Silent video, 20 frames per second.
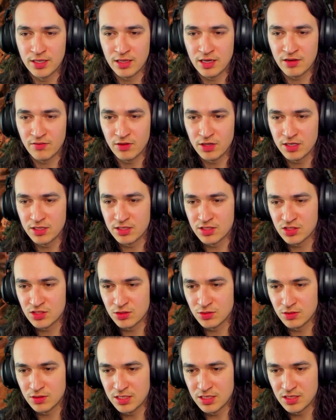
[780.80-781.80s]
life. Look at this
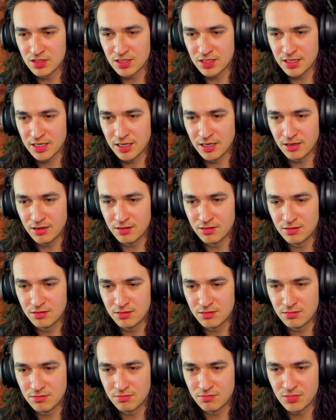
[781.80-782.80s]
dude. He doesn't care.
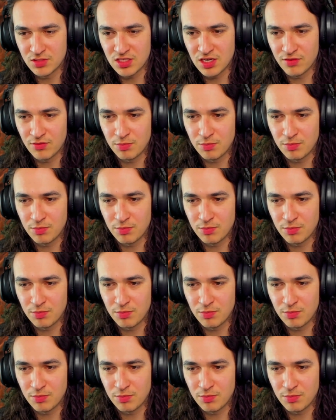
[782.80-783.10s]
He's having a